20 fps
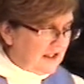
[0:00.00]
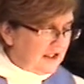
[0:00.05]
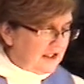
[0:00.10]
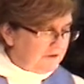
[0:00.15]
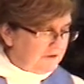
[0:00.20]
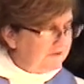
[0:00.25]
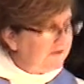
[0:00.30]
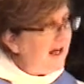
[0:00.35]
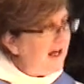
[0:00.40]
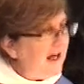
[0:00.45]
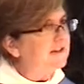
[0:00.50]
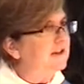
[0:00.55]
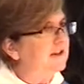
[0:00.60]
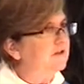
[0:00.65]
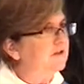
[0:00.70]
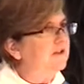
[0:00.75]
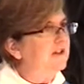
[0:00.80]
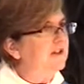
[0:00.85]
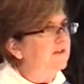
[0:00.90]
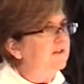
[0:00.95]

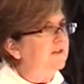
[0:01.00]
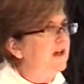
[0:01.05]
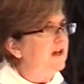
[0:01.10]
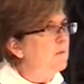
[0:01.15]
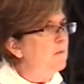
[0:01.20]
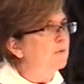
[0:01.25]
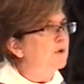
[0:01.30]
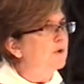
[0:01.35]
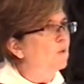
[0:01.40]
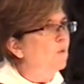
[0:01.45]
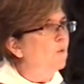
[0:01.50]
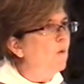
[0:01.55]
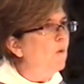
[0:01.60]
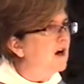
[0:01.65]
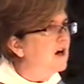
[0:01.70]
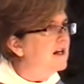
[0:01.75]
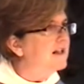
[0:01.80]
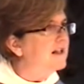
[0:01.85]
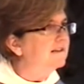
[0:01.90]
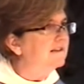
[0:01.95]
effective December 1,
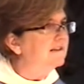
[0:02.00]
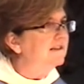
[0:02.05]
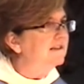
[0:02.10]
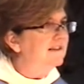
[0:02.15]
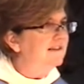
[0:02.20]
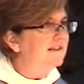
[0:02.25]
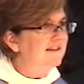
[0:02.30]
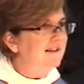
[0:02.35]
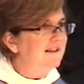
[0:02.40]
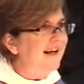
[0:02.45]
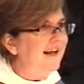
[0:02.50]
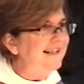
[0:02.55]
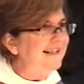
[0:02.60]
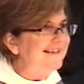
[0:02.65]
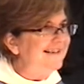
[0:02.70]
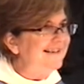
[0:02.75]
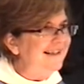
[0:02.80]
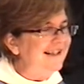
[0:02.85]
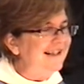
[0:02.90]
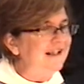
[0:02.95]

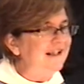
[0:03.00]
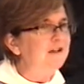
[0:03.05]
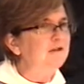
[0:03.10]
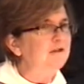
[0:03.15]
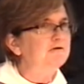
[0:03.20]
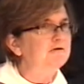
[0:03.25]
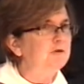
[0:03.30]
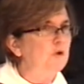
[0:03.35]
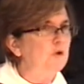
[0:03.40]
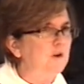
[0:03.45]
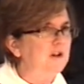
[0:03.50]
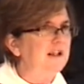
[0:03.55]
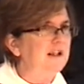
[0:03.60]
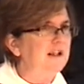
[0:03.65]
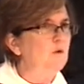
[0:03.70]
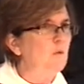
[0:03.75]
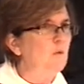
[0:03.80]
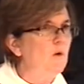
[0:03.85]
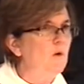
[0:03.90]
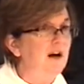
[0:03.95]

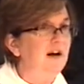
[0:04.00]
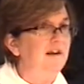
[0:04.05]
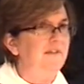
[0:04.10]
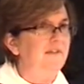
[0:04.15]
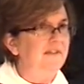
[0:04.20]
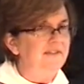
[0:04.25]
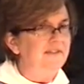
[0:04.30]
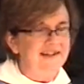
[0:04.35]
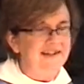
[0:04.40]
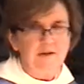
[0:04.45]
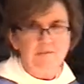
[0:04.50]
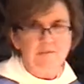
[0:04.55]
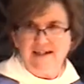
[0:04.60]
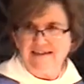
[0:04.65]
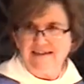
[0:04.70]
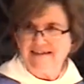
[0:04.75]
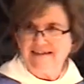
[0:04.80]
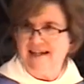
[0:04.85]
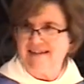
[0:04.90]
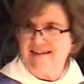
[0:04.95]
1941. Think
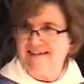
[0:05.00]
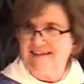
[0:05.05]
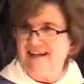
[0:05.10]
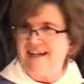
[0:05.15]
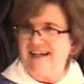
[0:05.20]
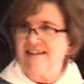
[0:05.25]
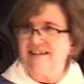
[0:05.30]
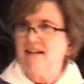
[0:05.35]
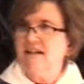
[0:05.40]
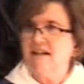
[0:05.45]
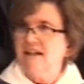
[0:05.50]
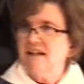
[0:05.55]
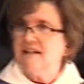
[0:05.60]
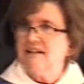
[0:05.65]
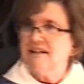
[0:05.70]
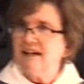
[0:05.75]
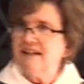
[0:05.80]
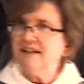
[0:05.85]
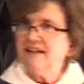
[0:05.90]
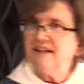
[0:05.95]
about that date.
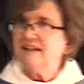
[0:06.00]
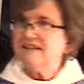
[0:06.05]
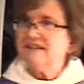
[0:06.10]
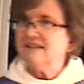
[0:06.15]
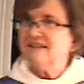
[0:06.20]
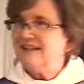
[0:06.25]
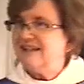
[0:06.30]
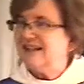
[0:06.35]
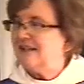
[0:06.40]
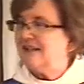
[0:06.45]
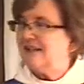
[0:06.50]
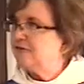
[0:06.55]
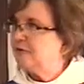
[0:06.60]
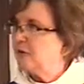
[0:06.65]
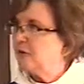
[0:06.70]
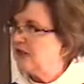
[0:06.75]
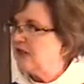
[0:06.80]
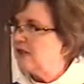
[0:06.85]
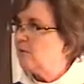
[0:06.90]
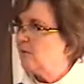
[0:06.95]

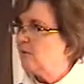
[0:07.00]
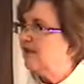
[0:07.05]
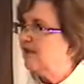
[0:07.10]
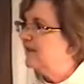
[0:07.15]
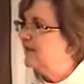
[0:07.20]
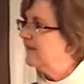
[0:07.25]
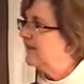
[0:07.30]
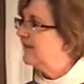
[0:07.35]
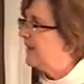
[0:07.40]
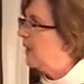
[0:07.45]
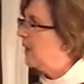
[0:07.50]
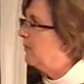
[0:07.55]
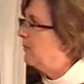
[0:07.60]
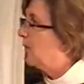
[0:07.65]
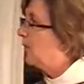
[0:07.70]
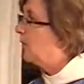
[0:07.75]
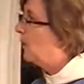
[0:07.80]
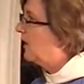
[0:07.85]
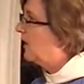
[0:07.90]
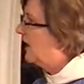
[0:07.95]
1941,
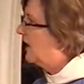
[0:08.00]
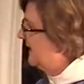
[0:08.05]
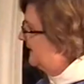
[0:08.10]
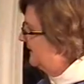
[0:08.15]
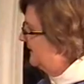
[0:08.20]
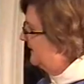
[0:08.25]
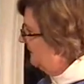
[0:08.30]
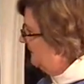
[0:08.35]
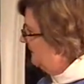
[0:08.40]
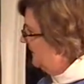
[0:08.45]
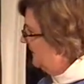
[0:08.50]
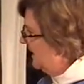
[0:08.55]
December 1,